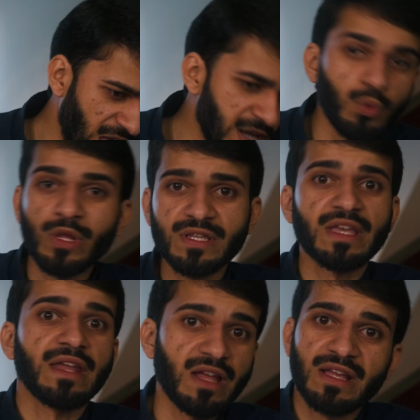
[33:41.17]
And once
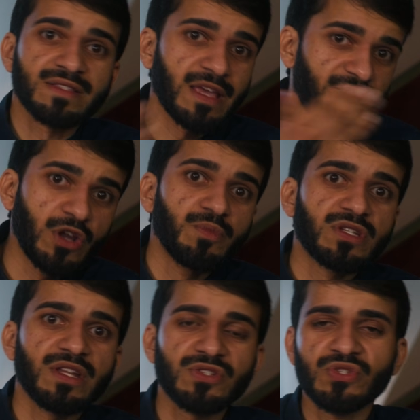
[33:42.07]
again, like I say, very
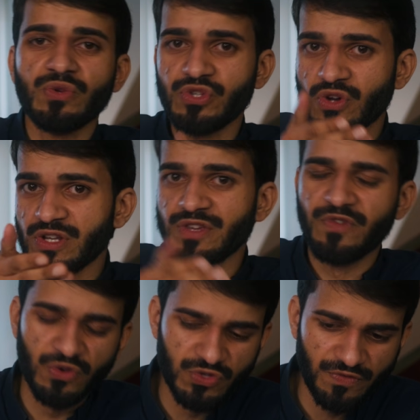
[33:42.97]
much links to sociology
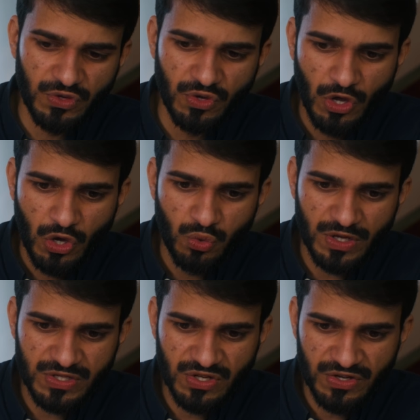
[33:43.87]
for those of you who
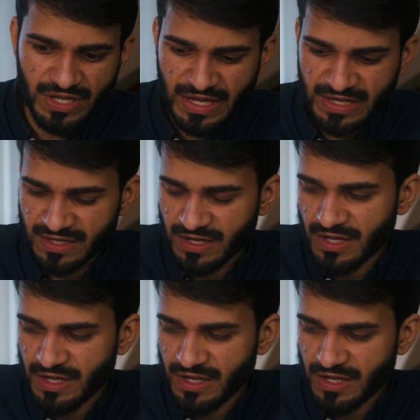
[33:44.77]
are studying it.